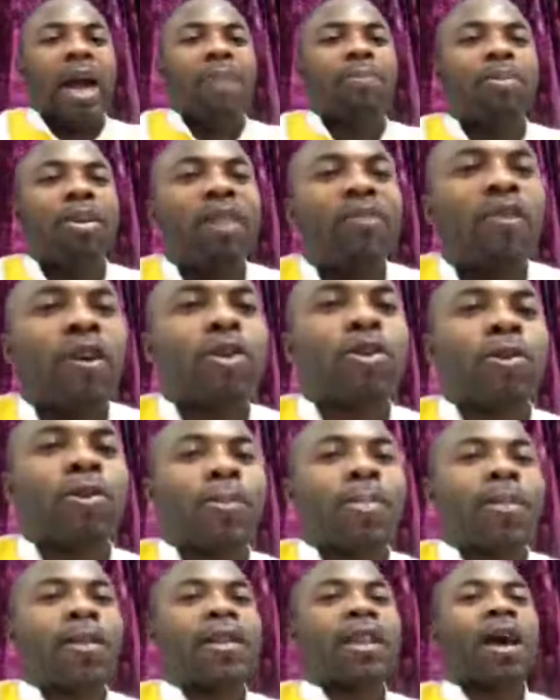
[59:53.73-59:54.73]
I pray for
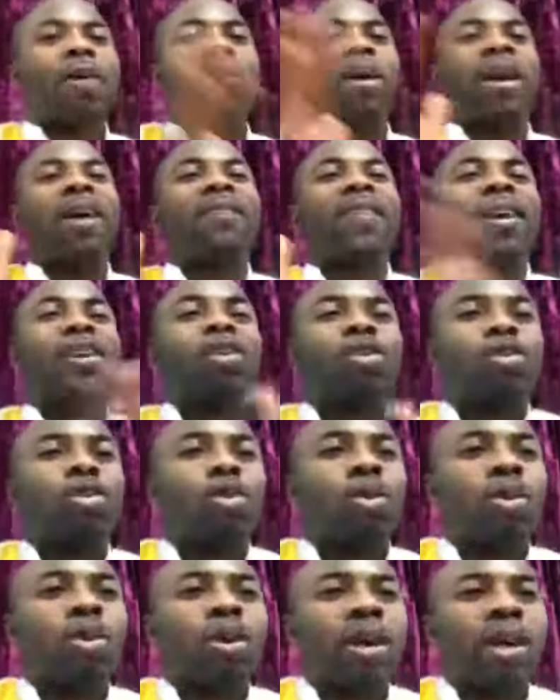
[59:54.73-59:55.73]
you that whatever you
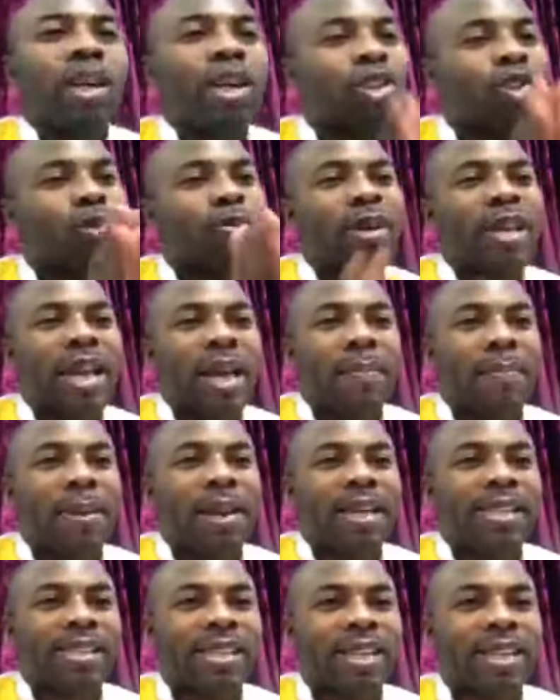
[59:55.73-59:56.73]
do, it will be a
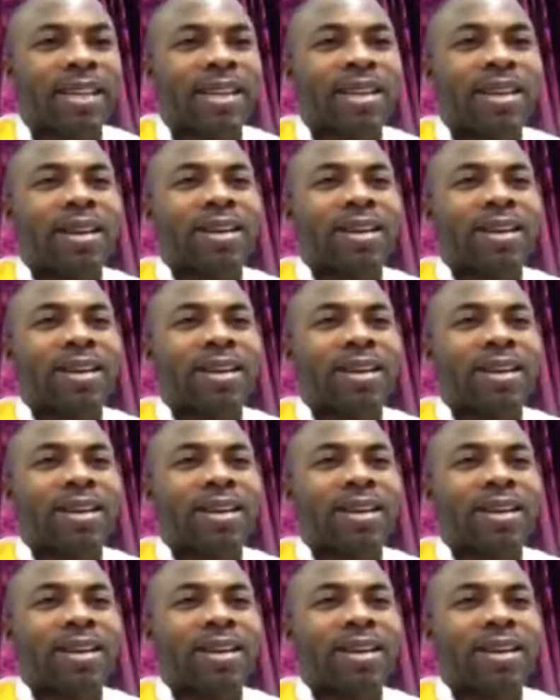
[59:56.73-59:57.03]
blessing.